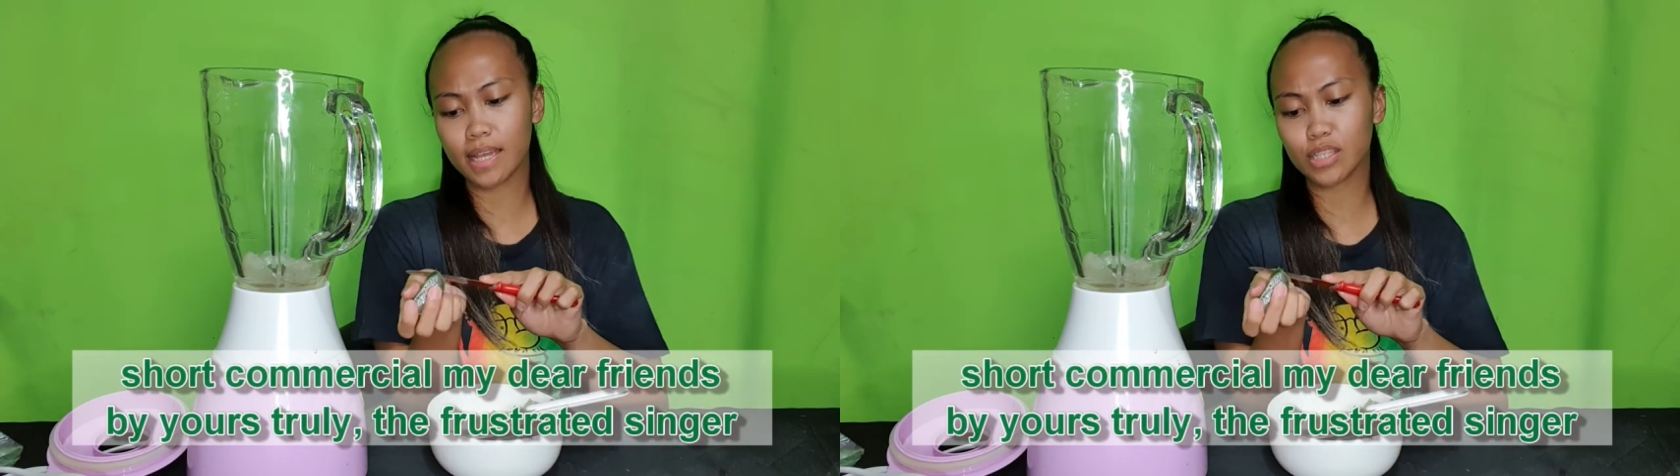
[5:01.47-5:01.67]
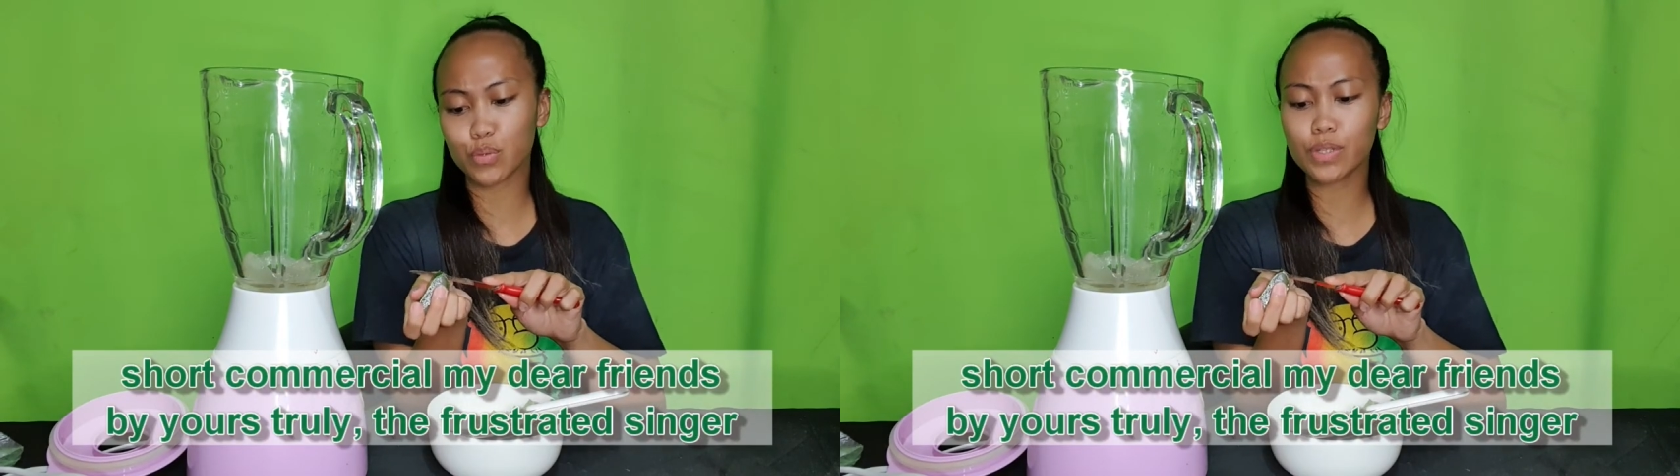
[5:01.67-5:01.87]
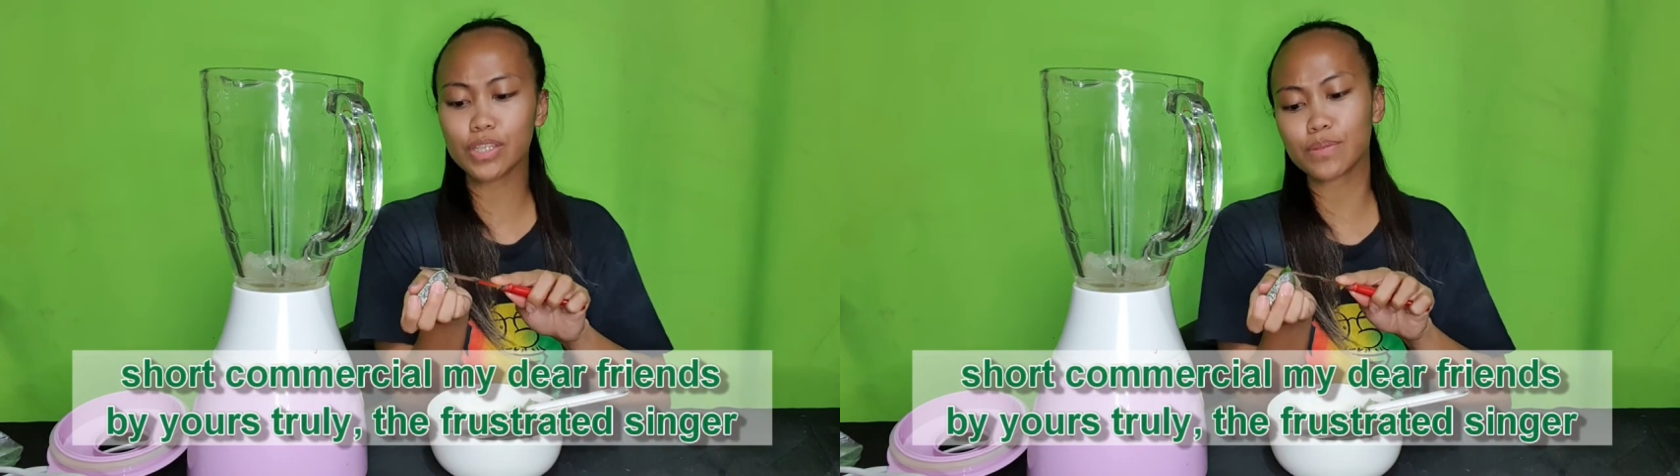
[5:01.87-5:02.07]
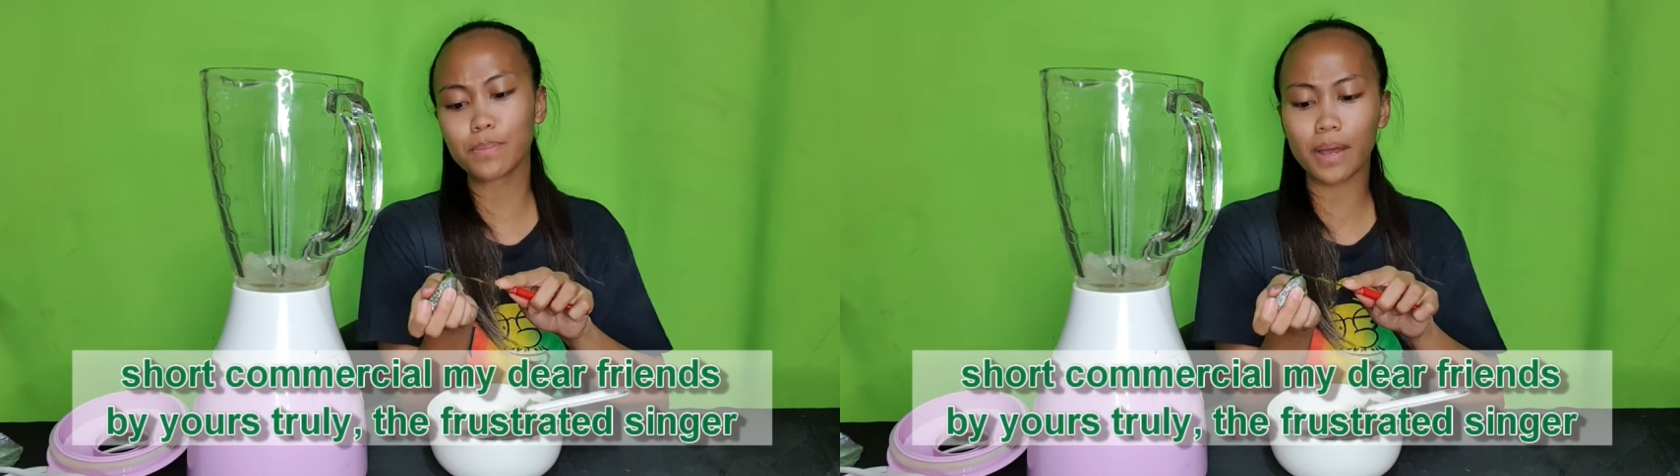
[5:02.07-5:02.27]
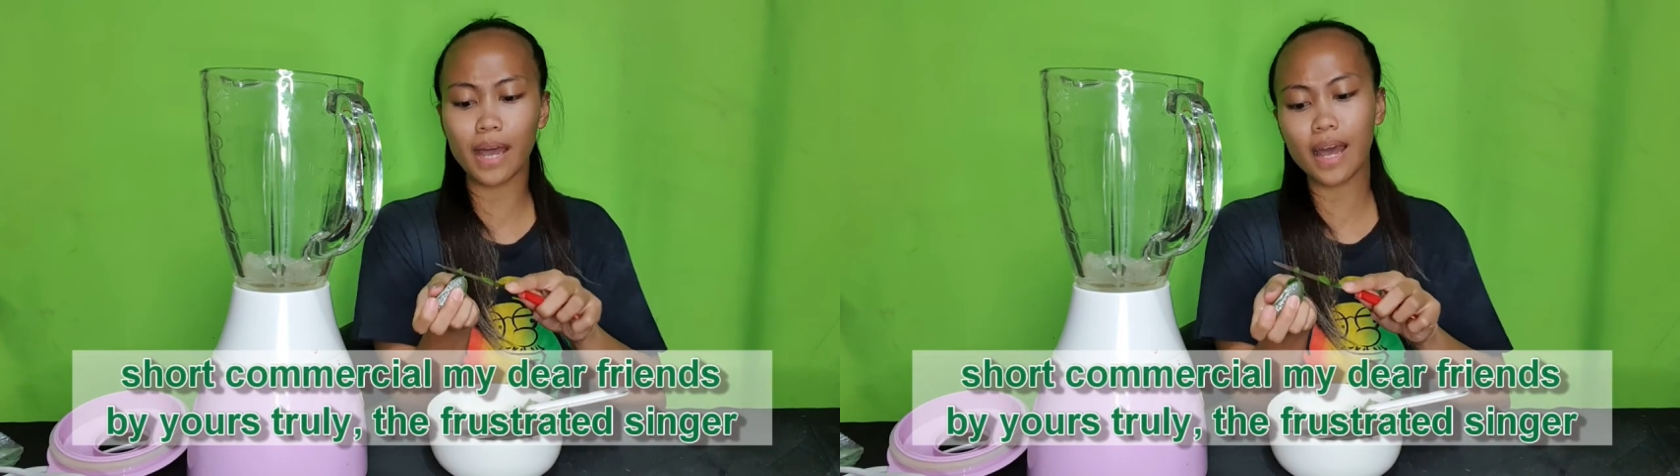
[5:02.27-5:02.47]
dance with
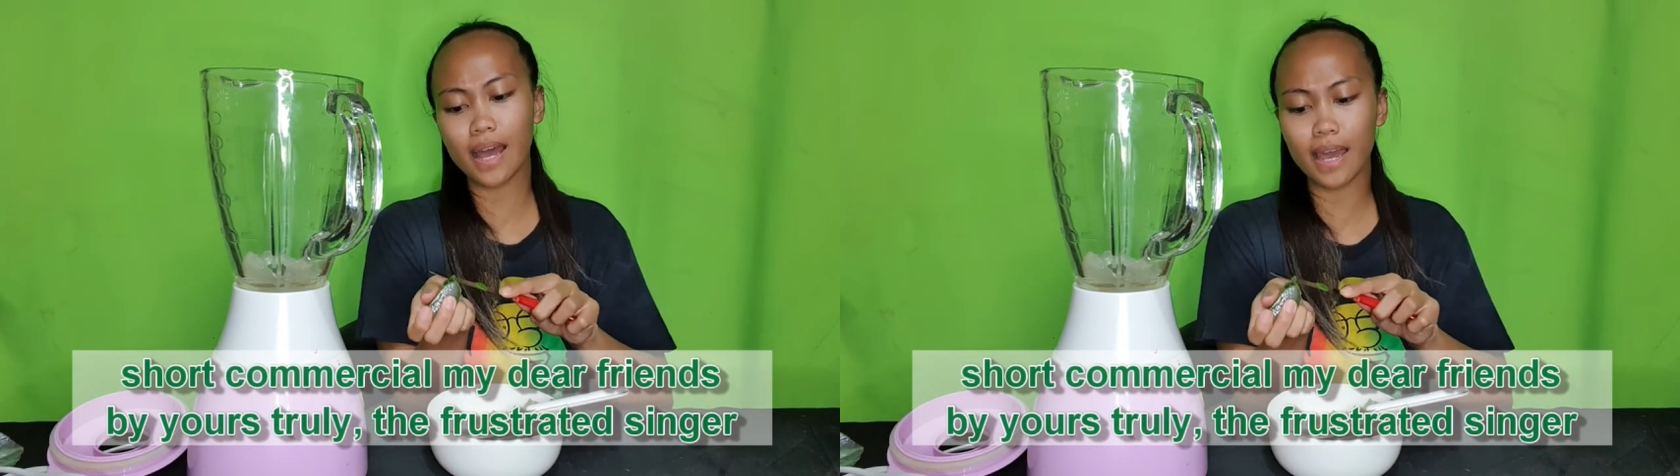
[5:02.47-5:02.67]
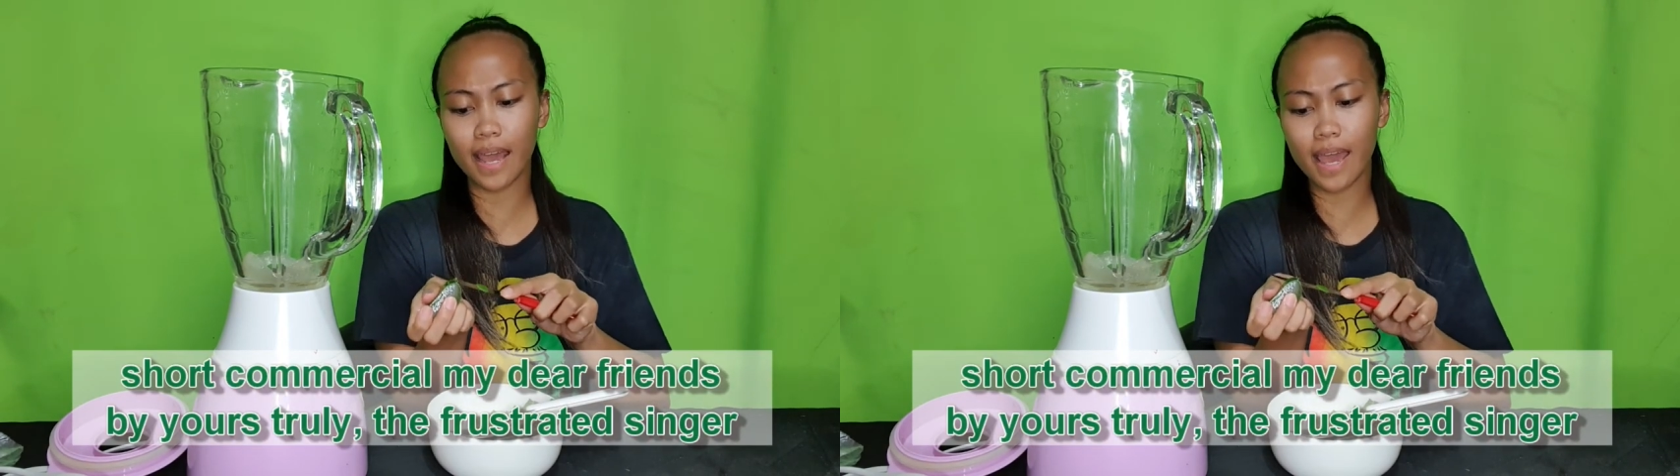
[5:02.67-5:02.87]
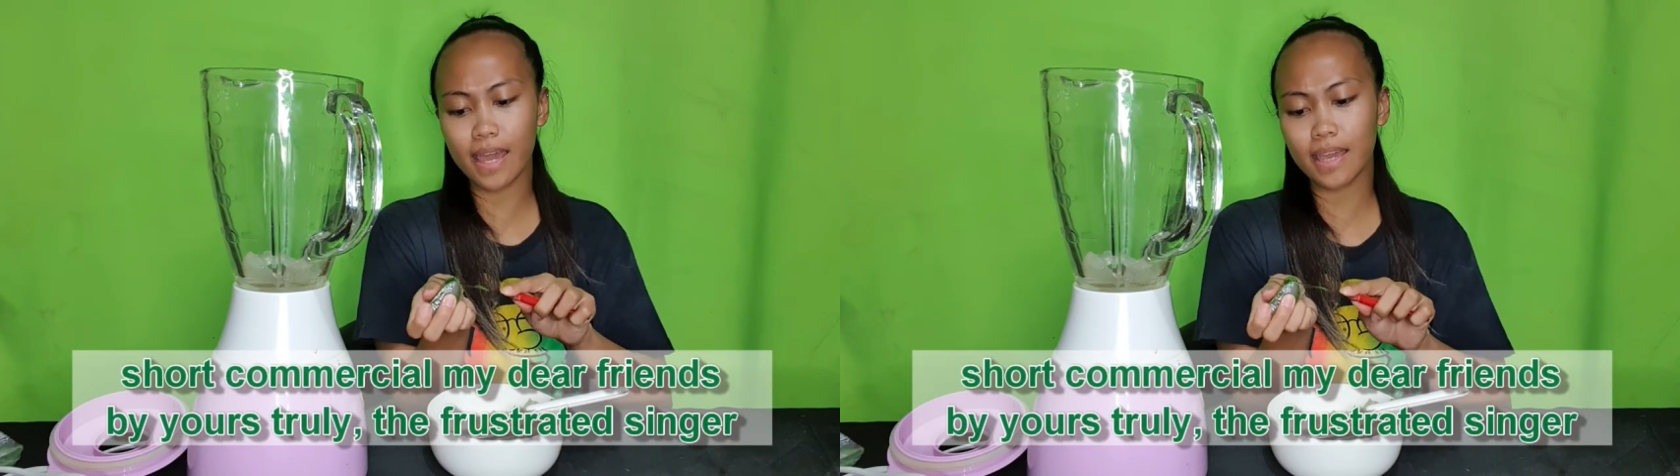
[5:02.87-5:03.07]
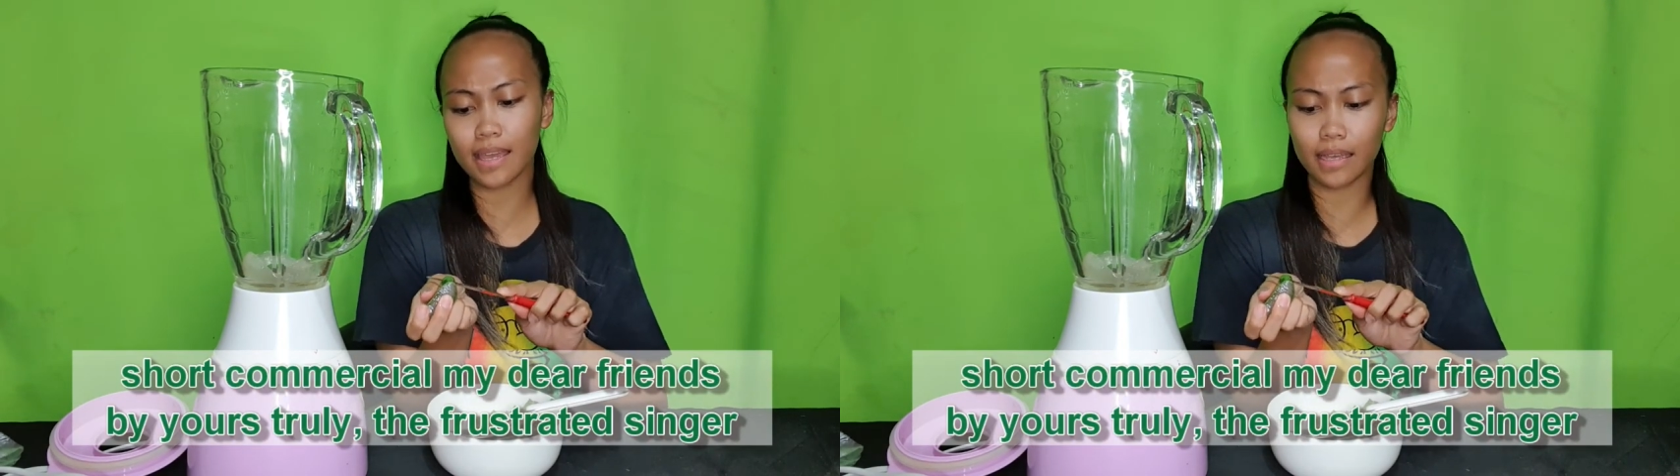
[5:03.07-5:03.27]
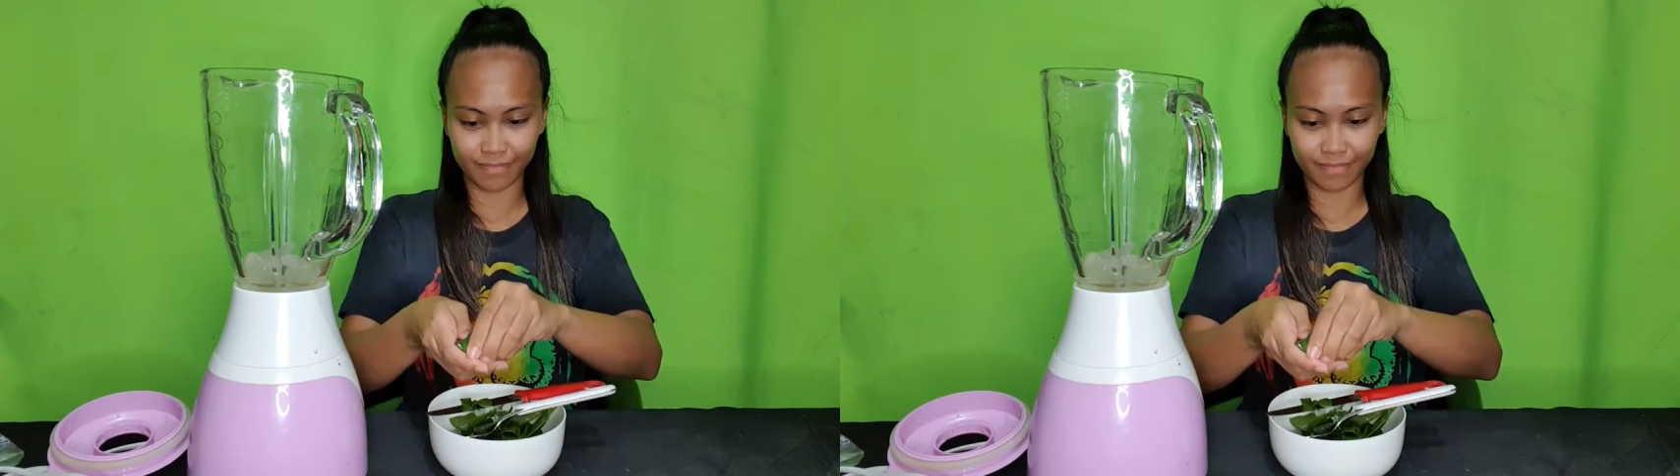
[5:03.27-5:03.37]
somebody.